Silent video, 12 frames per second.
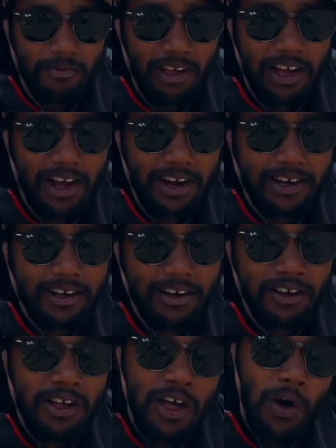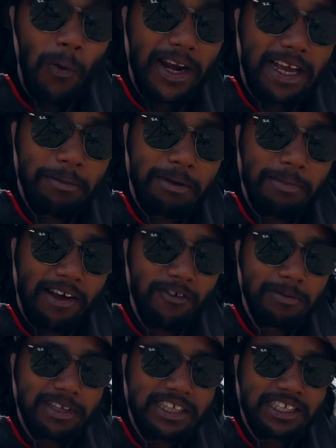And uh, while coming back
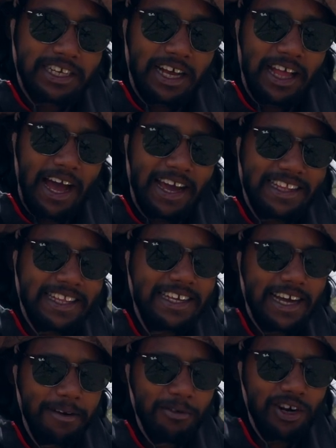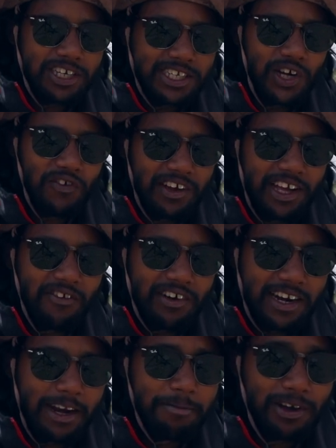from Zanskar, I think I'm gonna stay over here
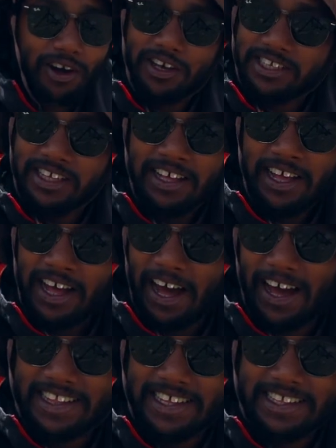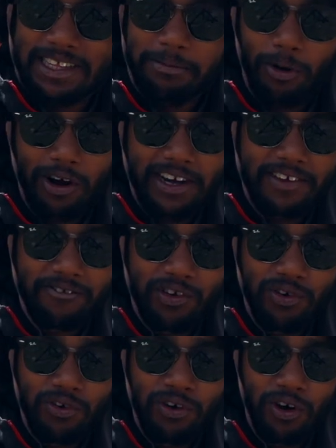one night because I think the morning
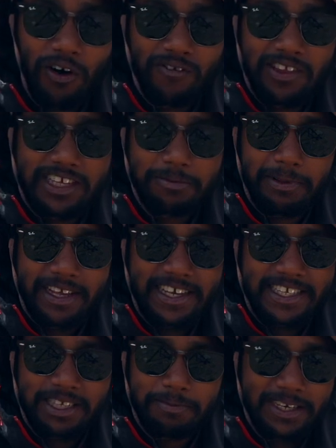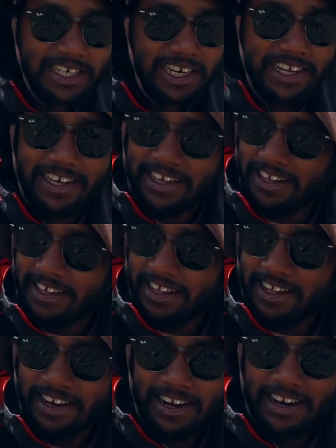view of this place, especially
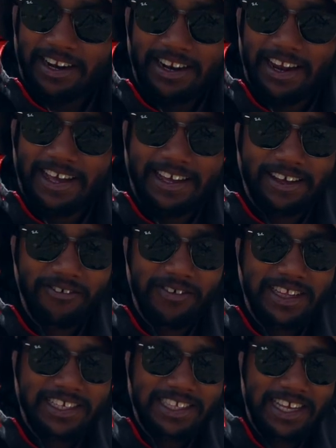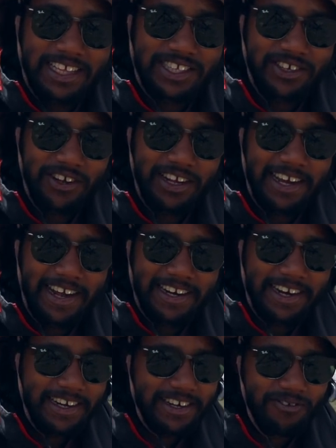like when the sun's gonna
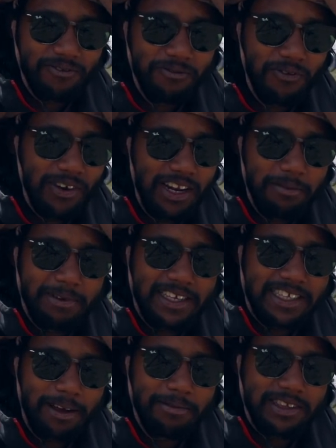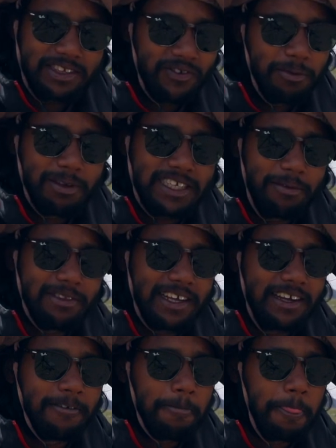hit it, will be some will be something.